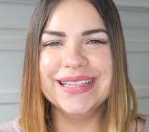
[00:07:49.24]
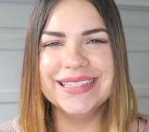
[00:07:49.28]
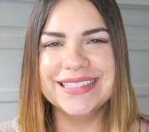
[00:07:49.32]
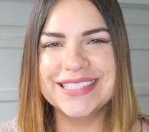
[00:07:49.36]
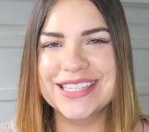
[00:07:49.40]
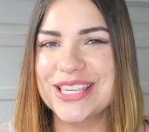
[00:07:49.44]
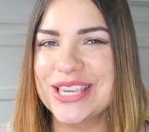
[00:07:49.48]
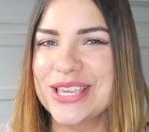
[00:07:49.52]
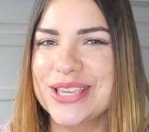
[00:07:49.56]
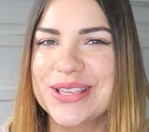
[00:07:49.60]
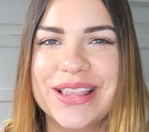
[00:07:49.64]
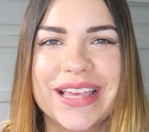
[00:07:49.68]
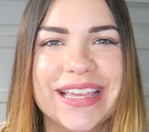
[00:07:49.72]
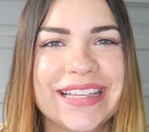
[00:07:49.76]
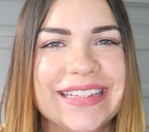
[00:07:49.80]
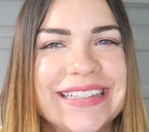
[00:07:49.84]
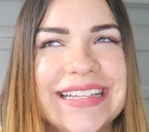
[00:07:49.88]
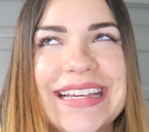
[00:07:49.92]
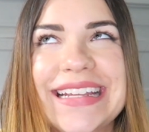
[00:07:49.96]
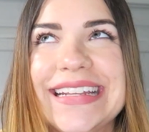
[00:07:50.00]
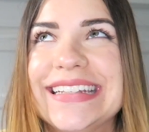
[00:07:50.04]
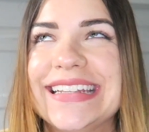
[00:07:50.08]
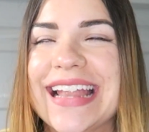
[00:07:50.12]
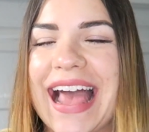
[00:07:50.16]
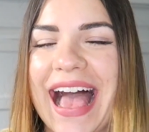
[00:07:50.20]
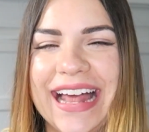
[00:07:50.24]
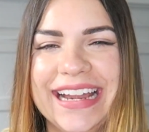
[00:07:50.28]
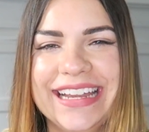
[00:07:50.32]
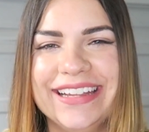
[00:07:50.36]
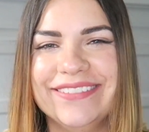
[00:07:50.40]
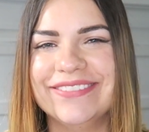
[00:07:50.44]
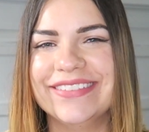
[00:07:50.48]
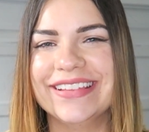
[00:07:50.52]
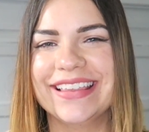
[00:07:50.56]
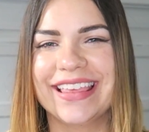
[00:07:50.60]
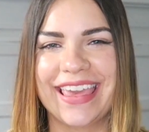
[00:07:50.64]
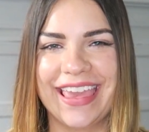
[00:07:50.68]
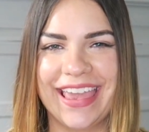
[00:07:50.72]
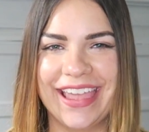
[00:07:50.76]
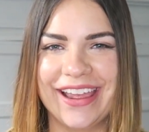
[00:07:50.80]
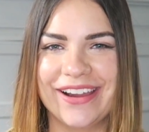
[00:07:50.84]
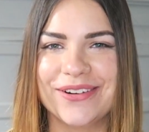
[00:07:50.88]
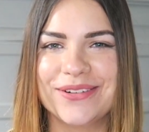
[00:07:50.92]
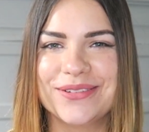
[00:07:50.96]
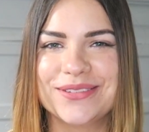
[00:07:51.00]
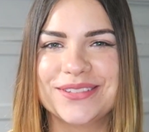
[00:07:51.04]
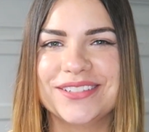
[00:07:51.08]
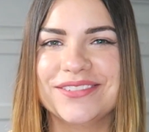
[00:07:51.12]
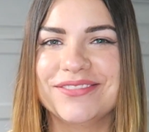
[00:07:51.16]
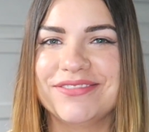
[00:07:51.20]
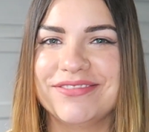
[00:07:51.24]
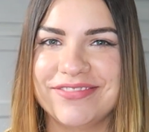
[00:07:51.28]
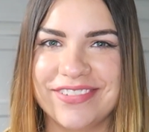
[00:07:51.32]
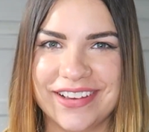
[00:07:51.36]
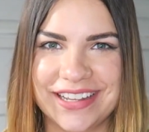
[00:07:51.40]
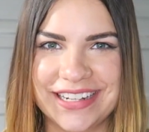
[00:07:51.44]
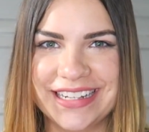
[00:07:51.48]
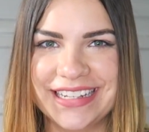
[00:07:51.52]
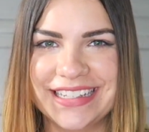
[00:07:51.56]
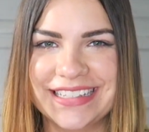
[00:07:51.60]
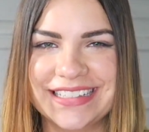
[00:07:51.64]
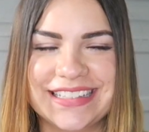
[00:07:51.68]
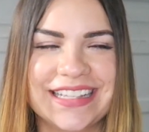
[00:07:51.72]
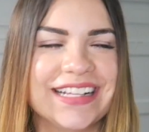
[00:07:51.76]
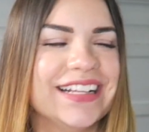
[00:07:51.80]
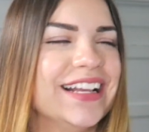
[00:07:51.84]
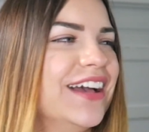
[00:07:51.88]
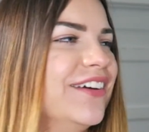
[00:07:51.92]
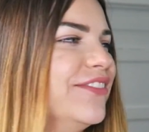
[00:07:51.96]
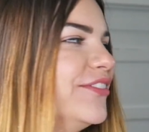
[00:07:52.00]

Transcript: she like did not even care. It was the funniest thing